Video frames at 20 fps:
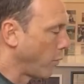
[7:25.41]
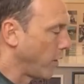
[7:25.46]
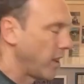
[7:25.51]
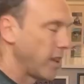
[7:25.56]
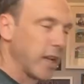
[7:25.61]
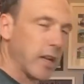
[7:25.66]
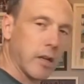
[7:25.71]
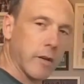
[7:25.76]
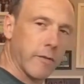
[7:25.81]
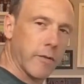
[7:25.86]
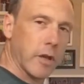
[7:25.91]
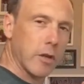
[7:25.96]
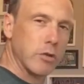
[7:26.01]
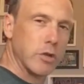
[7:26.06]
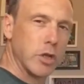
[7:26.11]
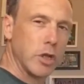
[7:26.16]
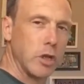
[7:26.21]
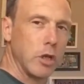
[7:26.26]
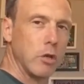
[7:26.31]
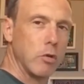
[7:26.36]
we think of those
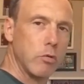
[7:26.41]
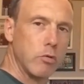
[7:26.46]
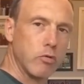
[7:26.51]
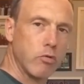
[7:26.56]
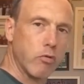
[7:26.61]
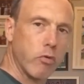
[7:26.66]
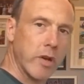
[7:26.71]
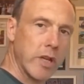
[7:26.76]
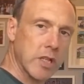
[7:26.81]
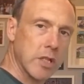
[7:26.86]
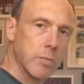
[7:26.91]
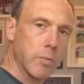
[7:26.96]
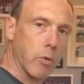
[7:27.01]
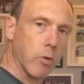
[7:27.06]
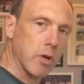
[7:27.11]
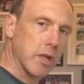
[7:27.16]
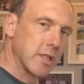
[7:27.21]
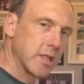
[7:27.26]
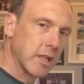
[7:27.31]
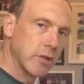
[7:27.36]
huge rear spoilers,